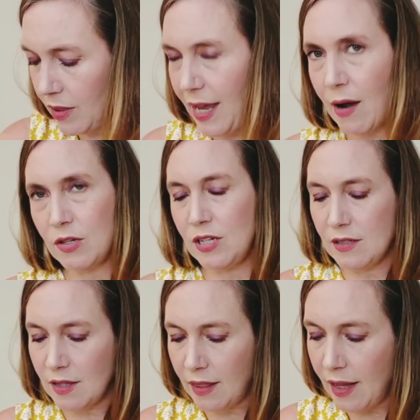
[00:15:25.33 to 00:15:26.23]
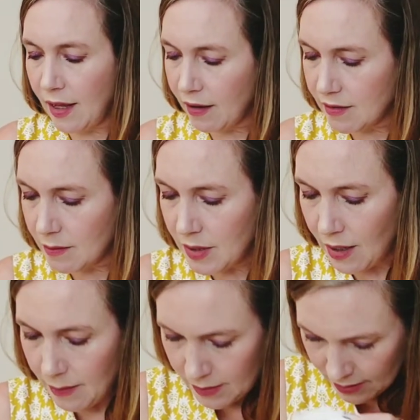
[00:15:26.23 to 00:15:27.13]
the ouchies that they get
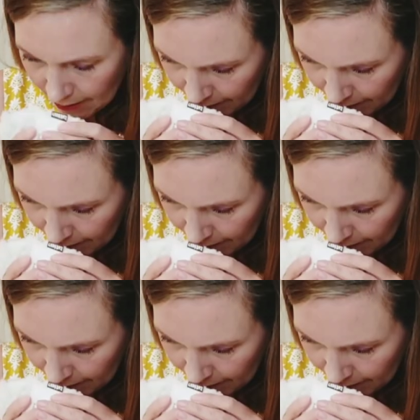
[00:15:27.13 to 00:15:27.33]
sometimes.